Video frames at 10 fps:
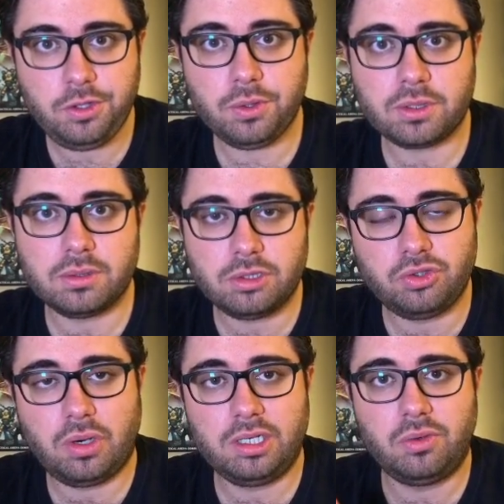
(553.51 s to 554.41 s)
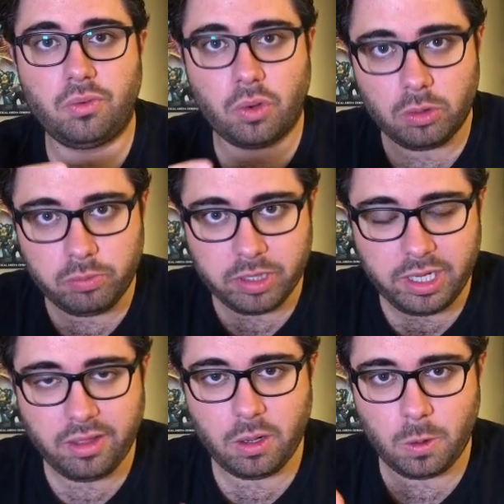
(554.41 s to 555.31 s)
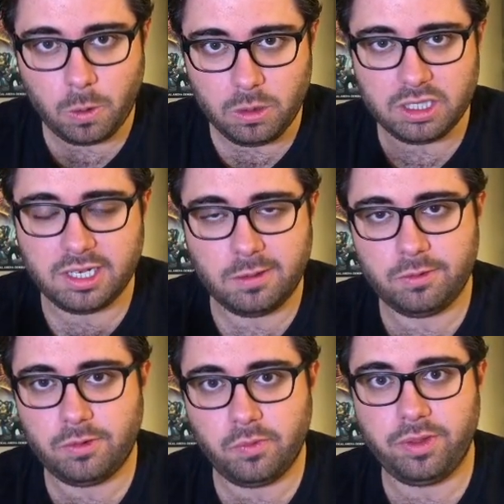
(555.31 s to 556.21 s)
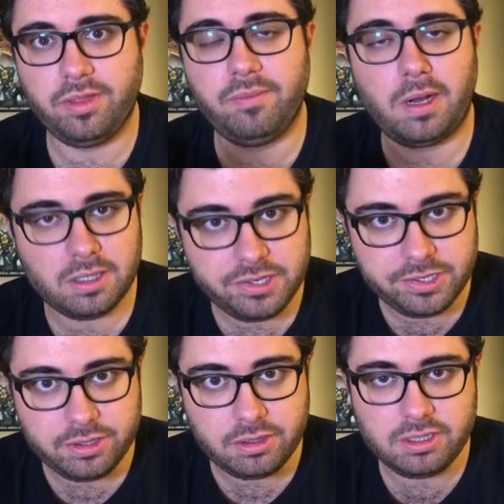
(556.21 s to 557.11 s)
you could try to roleplay the whole encounter with the bartender,